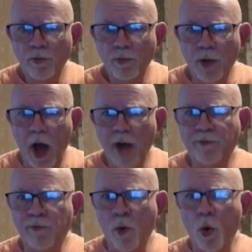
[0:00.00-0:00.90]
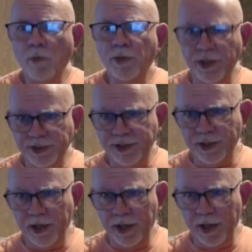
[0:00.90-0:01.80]
God formed us
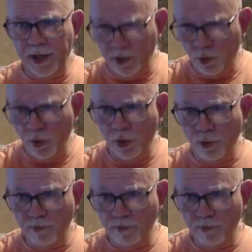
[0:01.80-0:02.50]
in the womb.